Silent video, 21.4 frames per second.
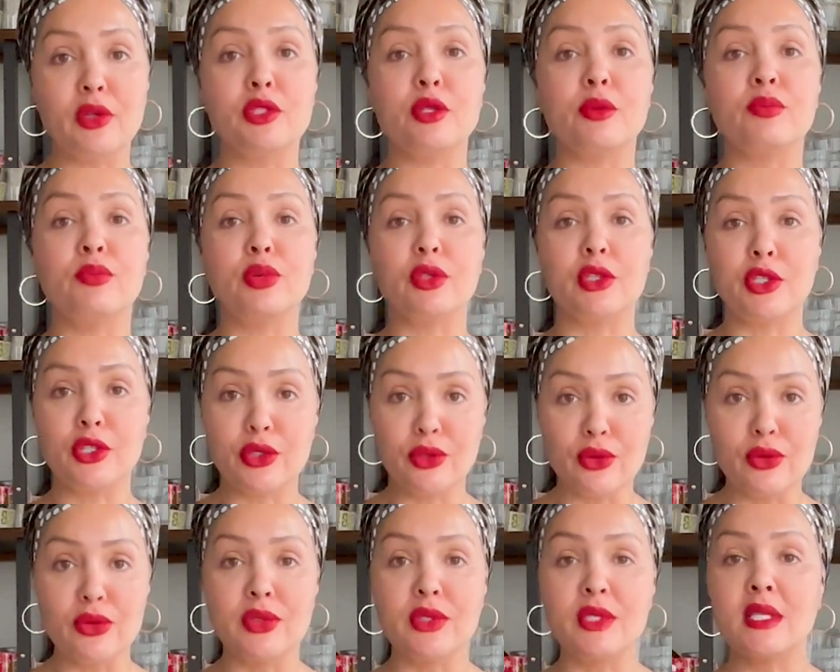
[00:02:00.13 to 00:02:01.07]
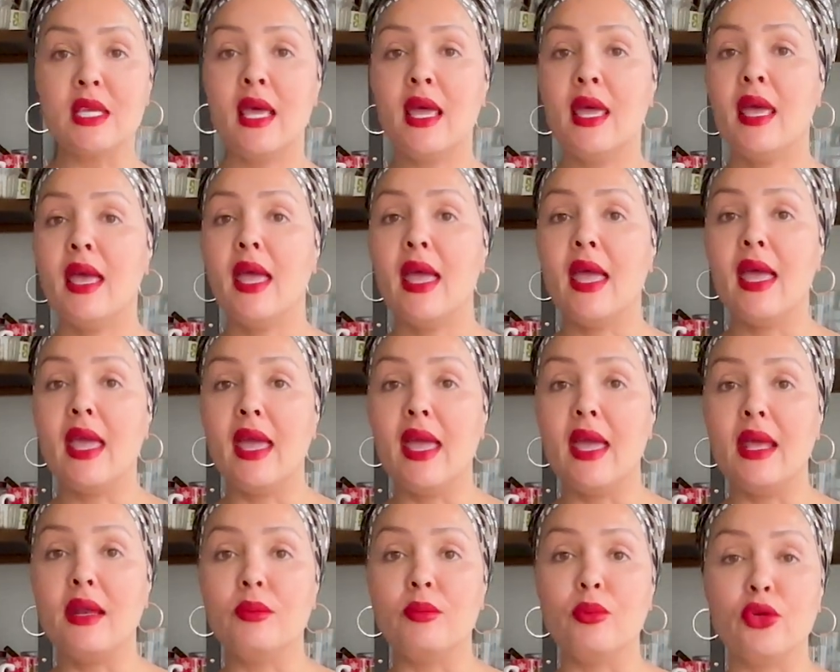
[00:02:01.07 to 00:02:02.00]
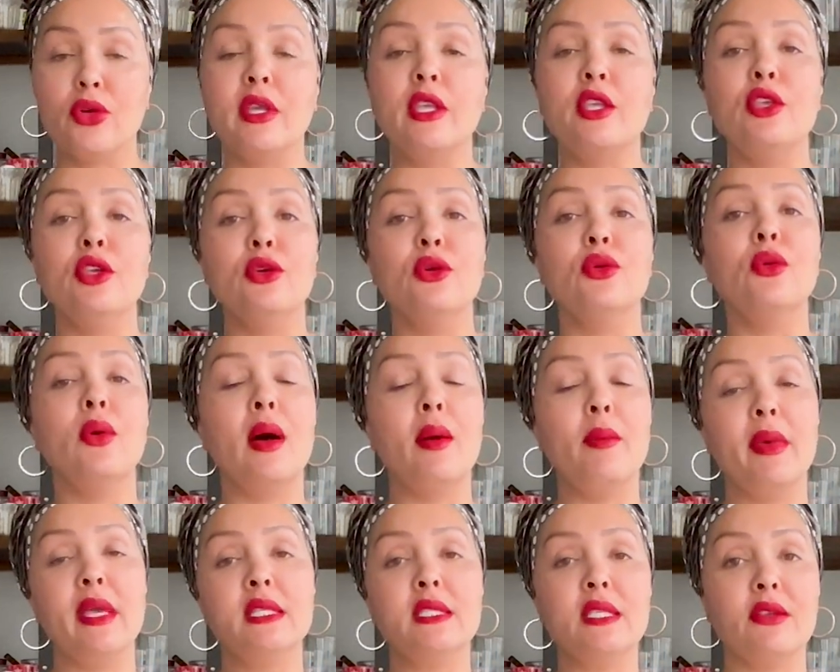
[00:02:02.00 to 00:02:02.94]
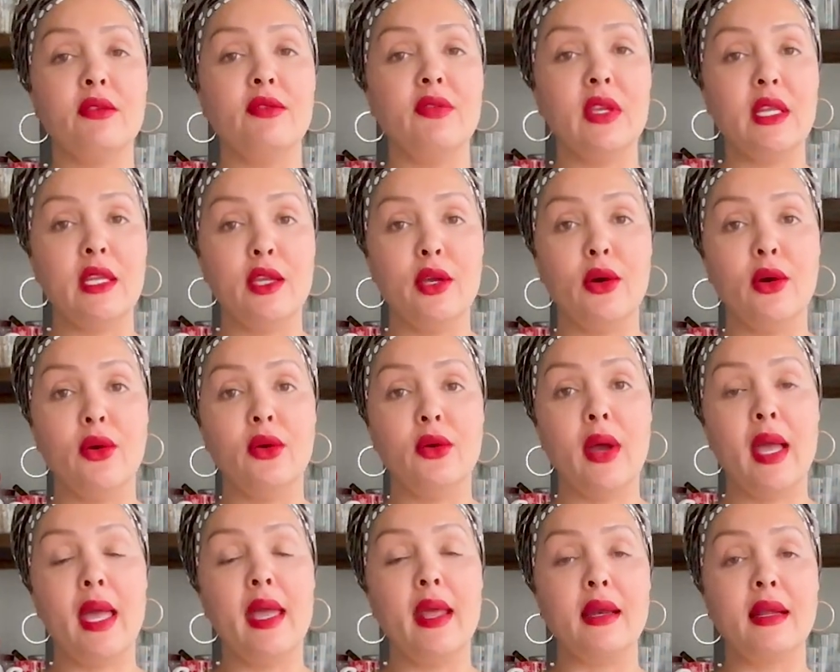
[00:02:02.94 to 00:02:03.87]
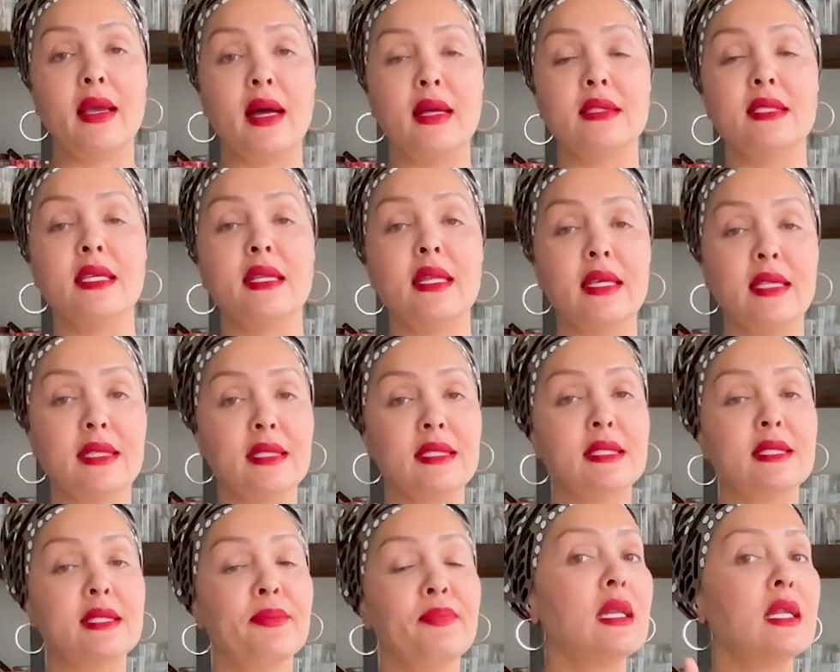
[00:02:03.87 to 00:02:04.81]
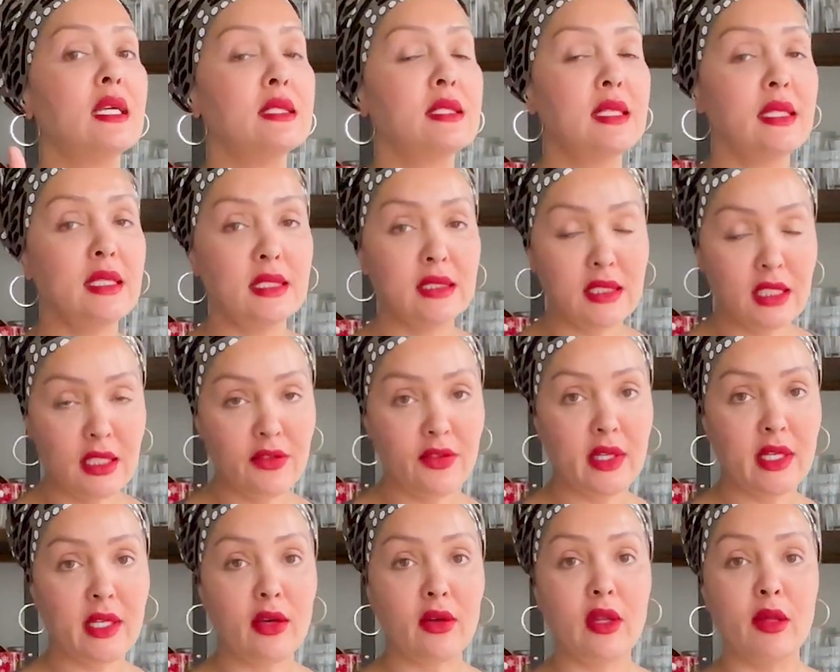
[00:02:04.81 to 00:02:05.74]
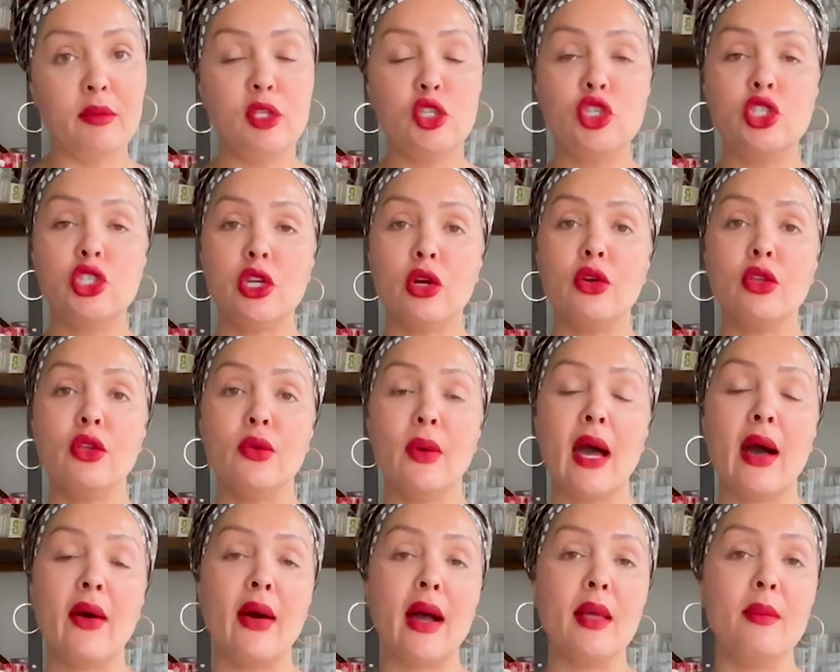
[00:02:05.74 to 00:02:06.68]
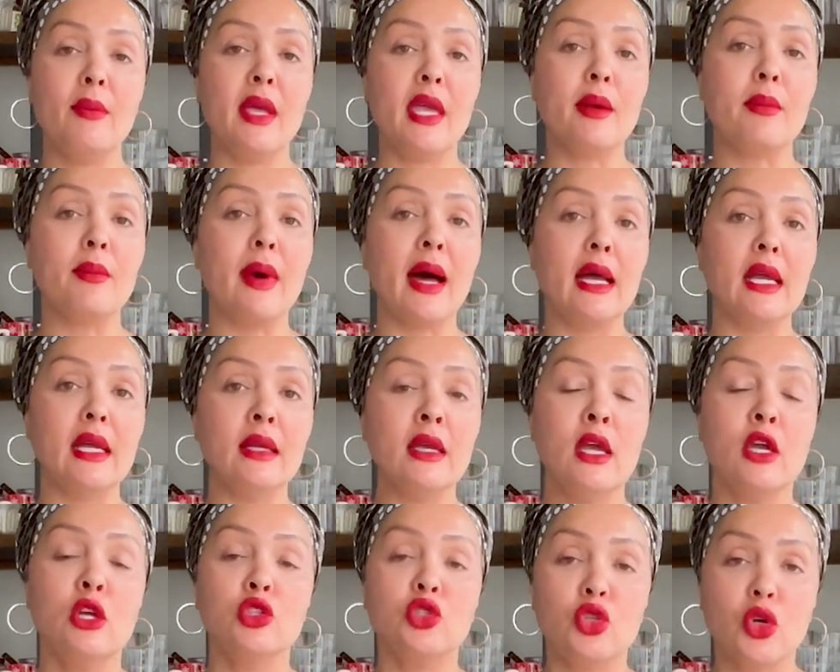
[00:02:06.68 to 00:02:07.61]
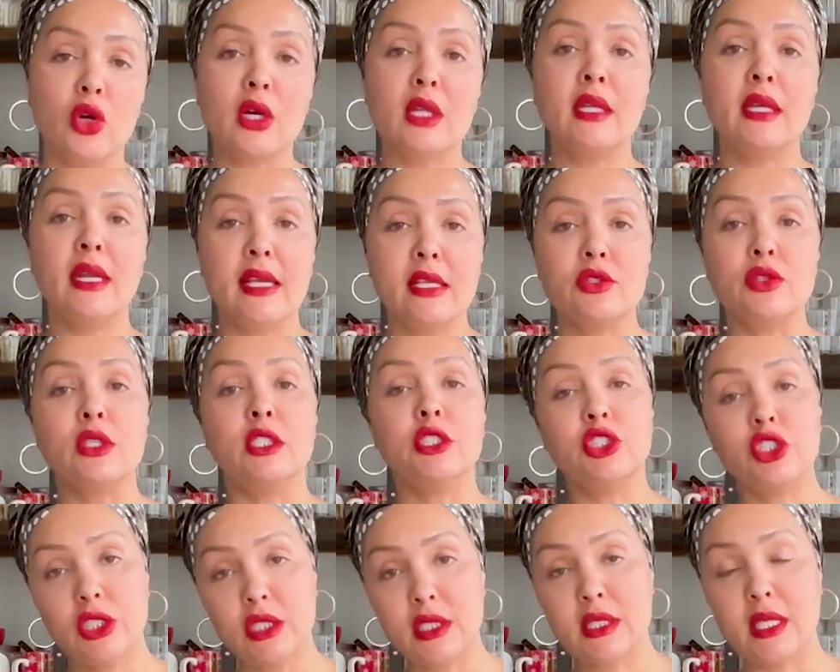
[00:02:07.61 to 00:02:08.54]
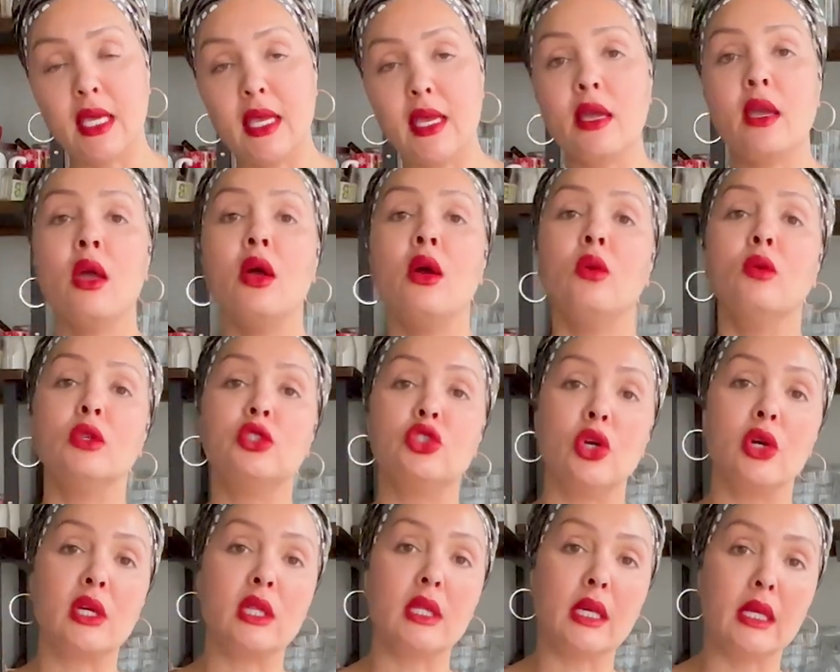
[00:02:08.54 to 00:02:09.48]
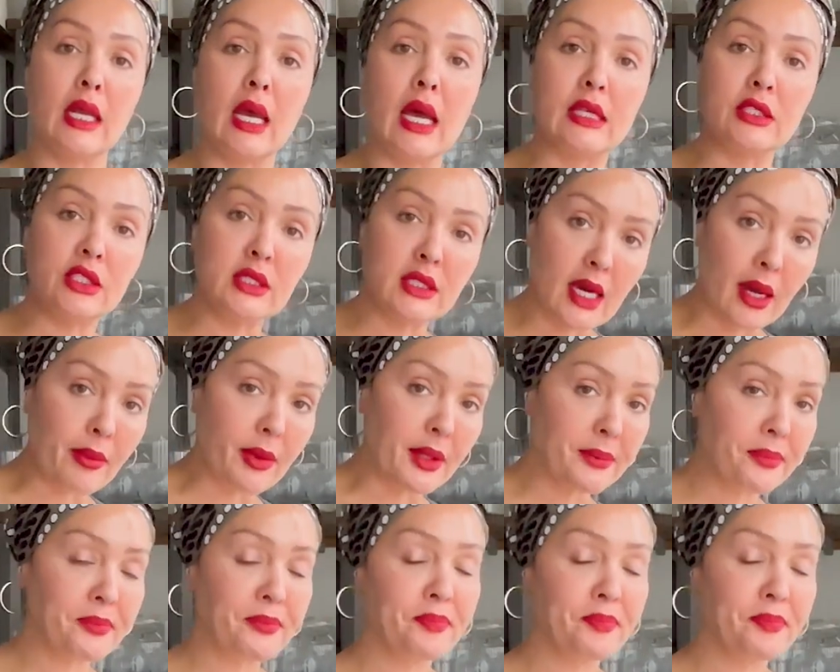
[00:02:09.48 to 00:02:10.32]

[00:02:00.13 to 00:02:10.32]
to produce and bring you amazing video and content like this. Let's get into the video. Let me show you how I make my chocolate hazelnut cheesecake with chocolate ganache topping.